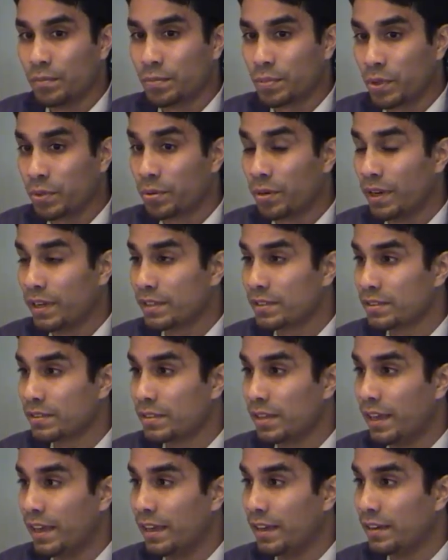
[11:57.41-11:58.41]
progress.
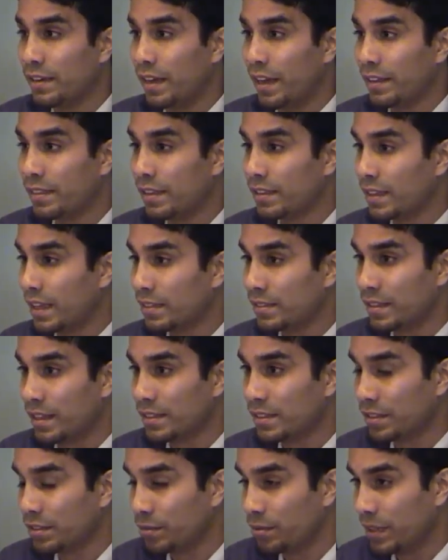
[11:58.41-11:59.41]
And I think
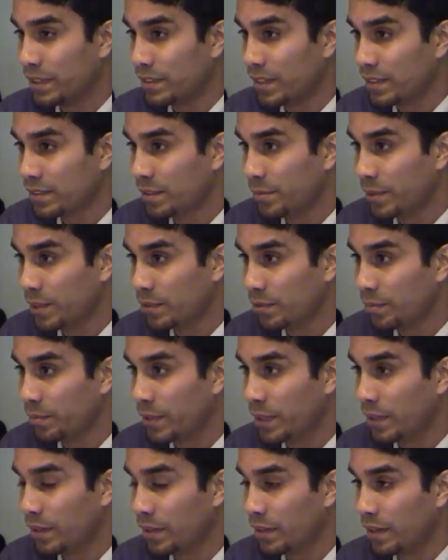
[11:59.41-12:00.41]
that's a great testament to
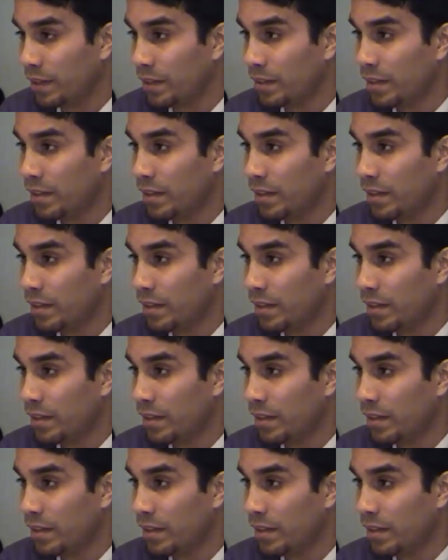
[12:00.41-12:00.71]
America.